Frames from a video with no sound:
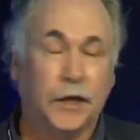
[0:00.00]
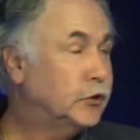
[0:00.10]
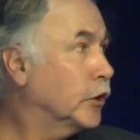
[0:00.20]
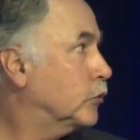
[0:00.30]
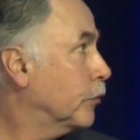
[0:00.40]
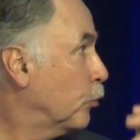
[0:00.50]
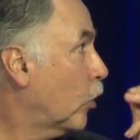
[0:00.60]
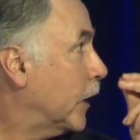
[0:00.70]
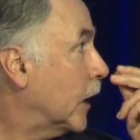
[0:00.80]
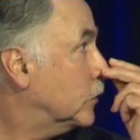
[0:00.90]
In terms of the
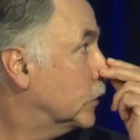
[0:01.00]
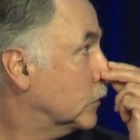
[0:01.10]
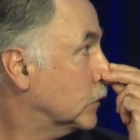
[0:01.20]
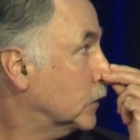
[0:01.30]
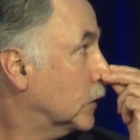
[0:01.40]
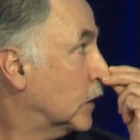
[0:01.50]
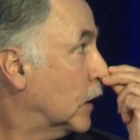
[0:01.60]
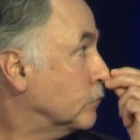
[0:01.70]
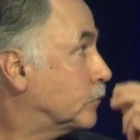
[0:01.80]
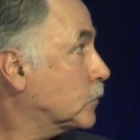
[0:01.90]
product,
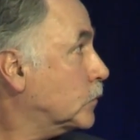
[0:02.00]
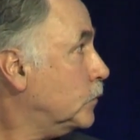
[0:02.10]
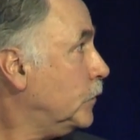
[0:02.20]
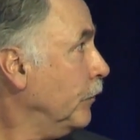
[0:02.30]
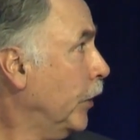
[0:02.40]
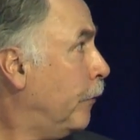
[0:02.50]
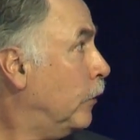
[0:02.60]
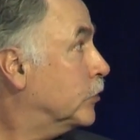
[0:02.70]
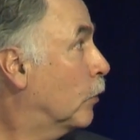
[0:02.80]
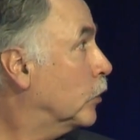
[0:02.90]
the
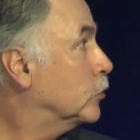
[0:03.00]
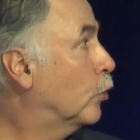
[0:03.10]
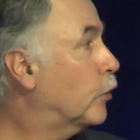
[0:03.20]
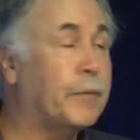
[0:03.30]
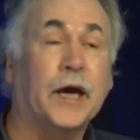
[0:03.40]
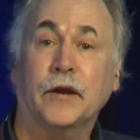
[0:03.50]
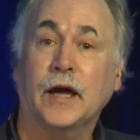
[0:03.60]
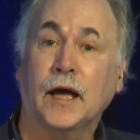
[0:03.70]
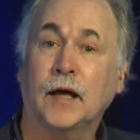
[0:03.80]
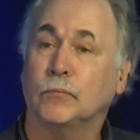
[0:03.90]
areas I want to talk about
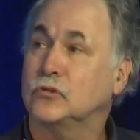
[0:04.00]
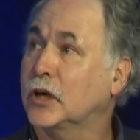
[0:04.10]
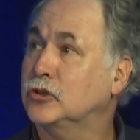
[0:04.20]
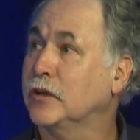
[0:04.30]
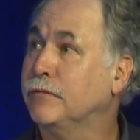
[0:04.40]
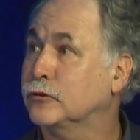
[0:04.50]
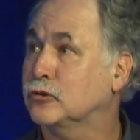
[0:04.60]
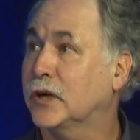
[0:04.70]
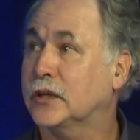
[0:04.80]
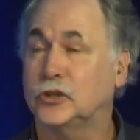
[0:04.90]
are social
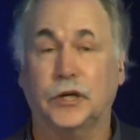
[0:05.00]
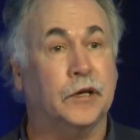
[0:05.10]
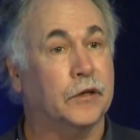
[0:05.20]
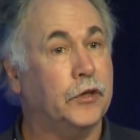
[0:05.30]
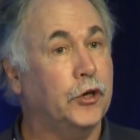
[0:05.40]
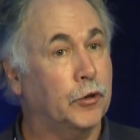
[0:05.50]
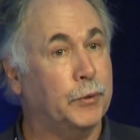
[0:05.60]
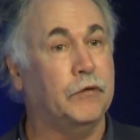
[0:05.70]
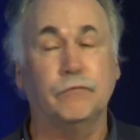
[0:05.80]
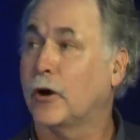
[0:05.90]
infrastructure, the
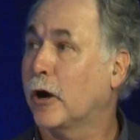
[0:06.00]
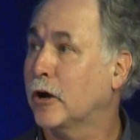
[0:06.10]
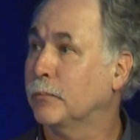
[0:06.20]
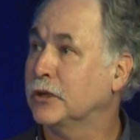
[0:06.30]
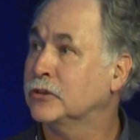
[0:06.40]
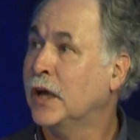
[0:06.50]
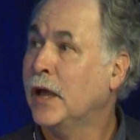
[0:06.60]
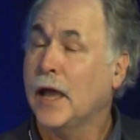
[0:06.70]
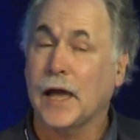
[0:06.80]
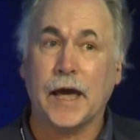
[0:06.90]
urban environment,
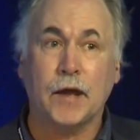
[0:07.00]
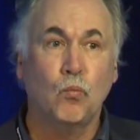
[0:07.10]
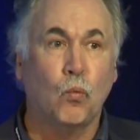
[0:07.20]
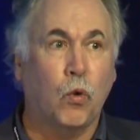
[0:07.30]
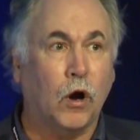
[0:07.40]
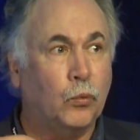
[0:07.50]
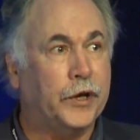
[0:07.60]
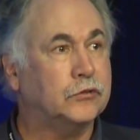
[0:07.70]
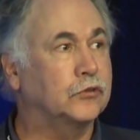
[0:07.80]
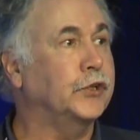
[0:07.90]
and what
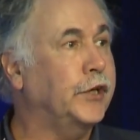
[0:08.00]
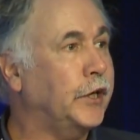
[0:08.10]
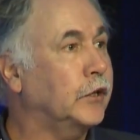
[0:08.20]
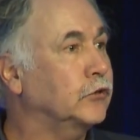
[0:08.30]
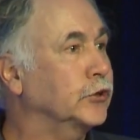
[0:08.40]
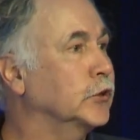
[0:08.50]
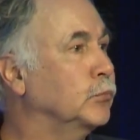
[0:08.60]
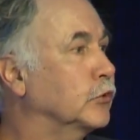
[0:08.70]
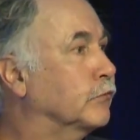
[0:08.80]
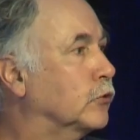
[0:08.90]
we're seeing in
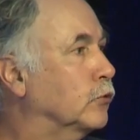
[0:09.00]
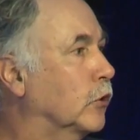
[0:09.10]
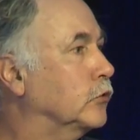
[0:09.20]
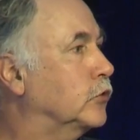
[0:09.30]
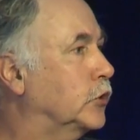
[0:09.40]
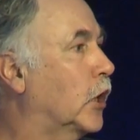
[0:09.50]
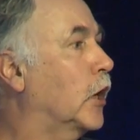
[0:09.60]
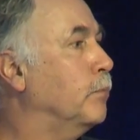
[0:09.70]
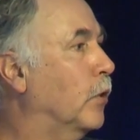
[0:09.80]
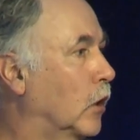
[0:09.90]
terms of
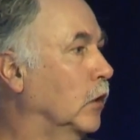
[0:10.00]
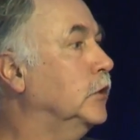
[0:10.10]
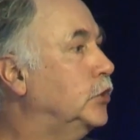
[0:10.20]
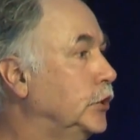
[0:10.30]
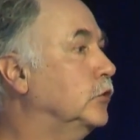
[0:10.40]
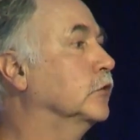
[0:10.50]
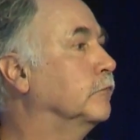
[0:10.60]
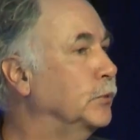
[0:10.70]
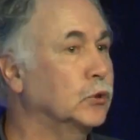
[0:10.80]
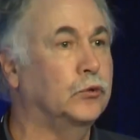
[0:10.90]
cross-typologies
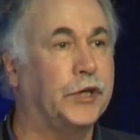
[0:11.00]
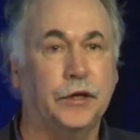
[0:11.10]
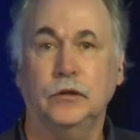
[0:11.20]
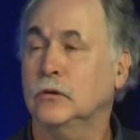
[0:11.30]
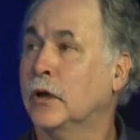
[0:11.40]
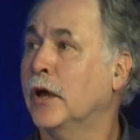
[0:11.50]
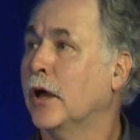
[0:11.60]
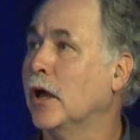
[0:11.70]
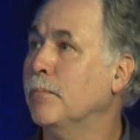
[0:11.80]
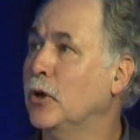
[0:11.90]
of building
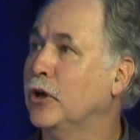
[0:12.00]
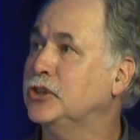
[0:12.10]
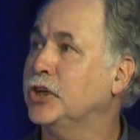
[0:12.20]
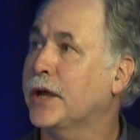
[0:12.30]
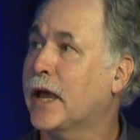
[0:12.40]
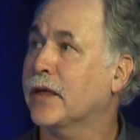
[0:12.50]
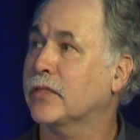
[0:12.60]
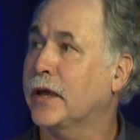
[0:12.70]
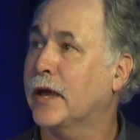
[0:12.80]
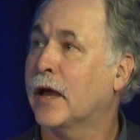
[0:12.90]
emerging out
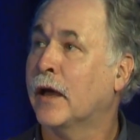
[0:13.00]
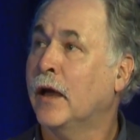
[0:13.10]
there.